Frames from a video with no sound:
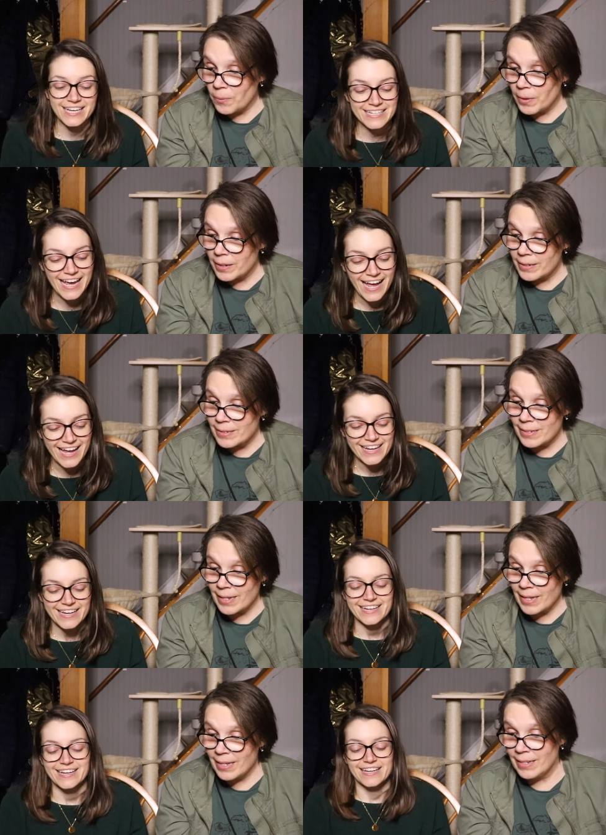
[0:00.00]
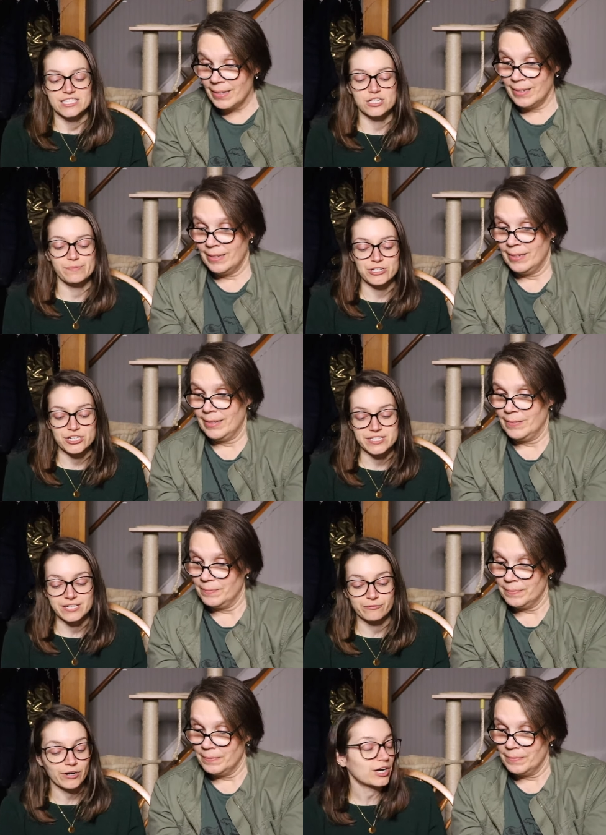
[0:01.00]
Speaker 1: yeah. See? Suspicions
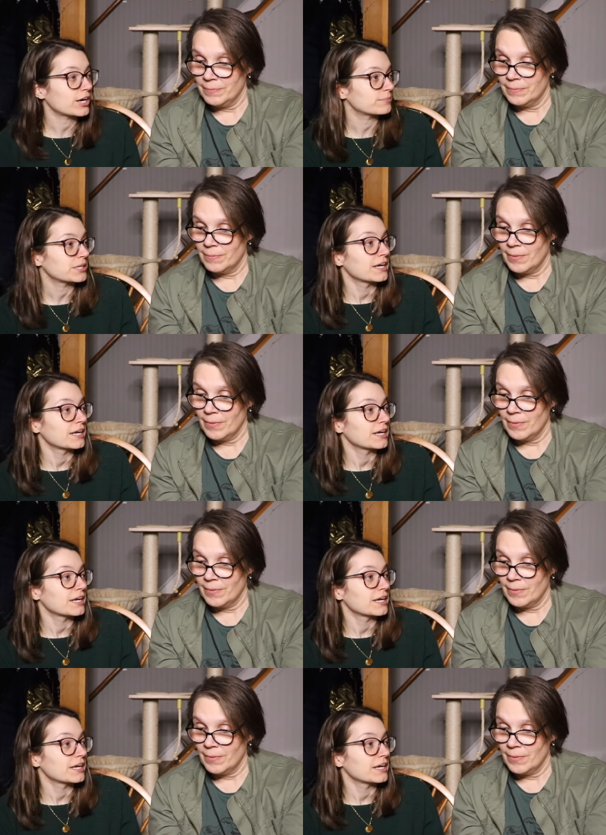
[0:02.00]
confirmed.